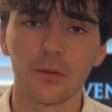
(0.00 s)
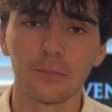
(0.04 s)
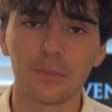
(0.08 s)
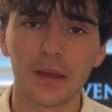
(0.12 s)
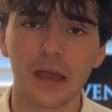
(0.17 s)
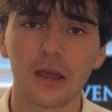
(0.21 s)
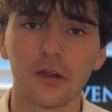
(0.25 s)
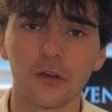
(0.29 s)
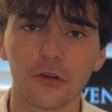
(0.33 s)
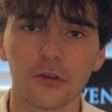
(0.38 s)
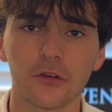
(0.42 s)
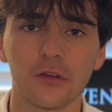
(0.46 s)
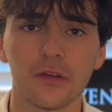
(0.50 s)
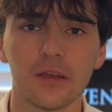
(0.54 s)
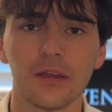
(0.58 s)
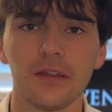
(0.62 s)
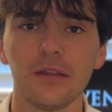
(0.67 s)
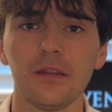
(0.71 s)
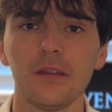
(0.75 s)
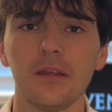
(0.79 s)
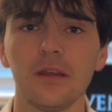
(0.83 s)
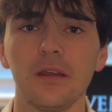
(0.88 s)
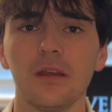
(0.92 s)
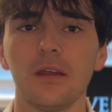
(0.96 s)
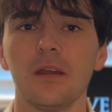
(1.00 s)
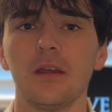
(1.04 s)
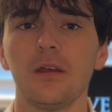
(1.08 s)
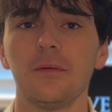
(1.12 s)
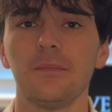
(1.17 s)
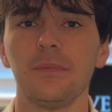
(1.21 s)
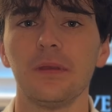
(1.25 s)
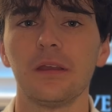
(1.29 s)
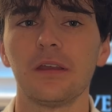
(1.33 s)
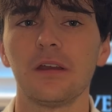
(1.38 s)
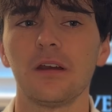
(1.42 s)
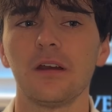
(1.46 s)
power grid,
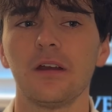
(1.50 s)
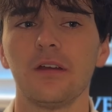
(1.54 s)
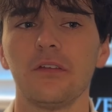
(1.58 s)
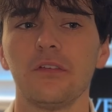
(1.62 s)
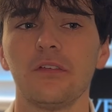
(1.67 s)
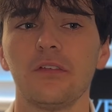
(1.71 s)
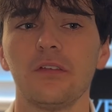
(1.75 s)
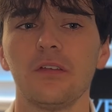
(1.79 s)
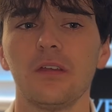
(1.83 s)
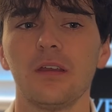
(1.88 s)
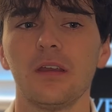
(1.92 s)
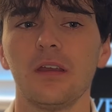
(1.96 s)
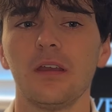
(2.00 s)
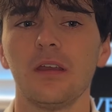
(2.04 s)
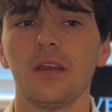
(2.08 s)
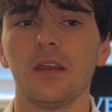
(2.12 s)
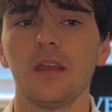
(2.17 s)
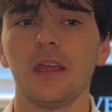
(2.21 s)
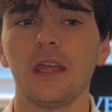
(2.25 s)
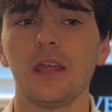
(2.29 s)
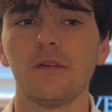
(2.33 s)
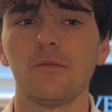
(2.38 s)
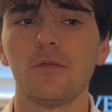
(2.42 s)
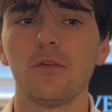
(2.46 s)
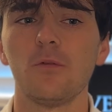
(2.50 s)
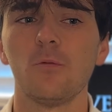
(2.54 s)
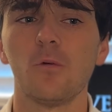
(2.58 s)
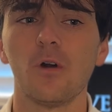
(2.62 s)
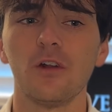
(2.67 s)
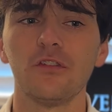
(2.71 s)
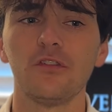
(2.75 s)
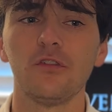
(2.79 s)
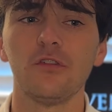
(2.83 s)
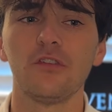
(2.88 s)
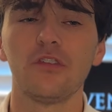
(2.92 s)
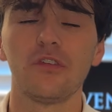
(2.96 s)
because if we
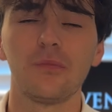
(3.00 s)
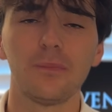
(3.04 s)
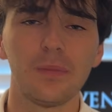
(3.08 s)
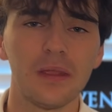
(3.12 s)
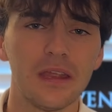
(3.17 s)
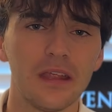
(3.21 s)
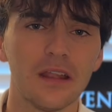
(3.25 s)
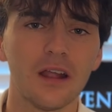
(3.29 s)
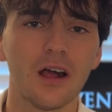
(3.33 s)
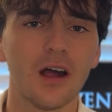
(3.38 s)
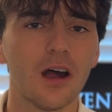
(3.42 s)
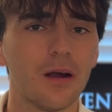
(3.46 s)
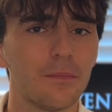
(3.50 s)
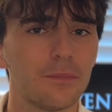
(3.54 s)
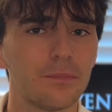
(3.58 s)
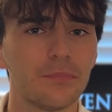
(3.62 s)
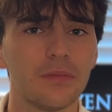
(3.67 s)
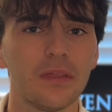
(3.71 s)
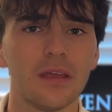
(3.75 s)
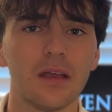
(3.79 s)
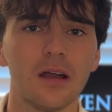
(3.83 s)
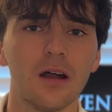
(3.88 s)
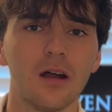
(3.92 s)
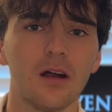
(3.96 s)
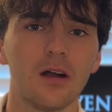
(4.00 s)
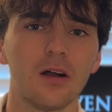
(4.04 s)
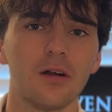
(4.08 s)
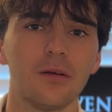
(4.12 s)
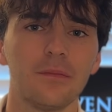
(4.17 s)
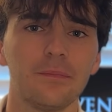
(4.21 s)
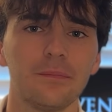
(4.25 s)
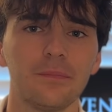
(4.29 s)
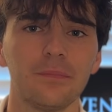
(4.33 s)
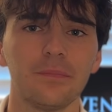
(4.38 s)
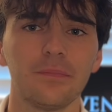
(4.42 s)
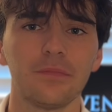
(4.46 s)
want to speed up
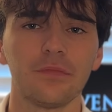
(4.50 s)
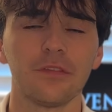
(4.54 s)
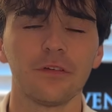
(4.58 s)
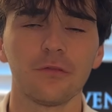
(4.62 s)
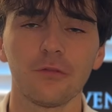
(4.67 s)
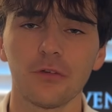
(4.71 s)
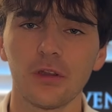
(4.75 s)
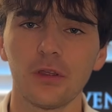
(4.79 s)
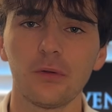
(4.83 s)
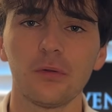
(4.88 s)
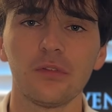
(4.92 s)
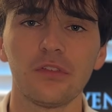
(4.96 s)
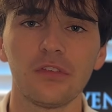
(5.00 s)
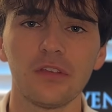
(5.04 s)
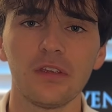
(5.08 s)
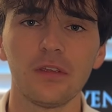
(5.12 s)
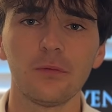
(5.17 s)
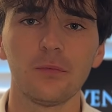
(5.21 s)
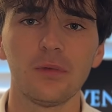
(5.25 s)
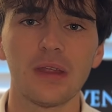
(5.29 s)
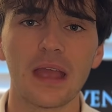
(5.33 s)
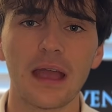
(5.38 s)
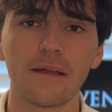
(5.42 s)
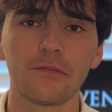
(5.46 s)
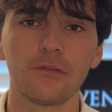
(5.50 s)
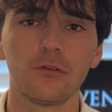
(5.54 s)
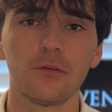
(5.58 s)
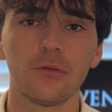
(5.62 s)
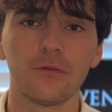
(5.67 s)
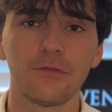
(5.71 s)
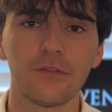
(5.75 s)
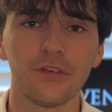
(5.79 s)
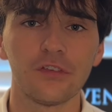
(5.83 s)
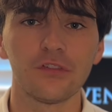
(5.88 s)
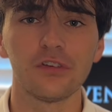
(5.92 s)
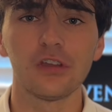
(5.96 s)
the frequency, we have to
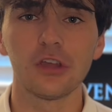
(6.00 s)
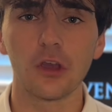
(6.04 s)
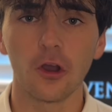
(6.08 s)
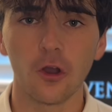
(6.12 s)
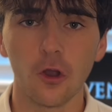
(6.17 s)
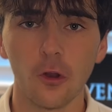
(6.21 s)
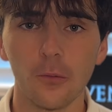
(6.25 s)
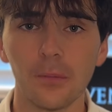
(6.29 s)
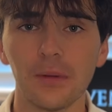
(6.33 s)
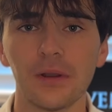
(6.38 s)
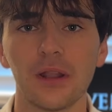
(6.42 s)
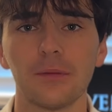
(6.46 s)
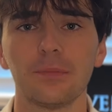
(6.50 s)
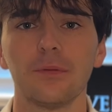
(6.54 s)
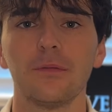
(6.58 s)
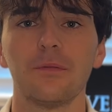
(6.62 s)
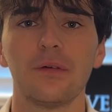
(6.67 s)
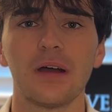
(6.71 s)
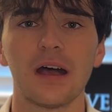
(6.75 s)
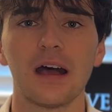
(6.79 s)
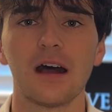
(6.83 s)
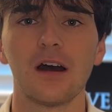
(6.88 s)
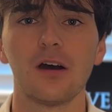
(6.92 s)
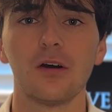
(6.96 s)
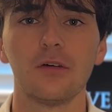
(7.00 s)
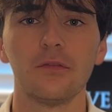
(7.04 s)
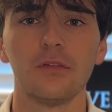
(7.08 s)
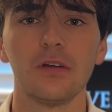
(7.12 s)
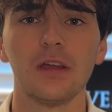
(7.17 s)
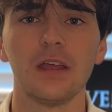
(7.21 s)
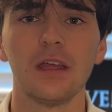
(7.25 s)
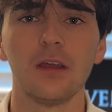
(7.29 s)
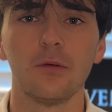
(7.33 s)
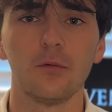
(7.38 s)
physically open up a valve,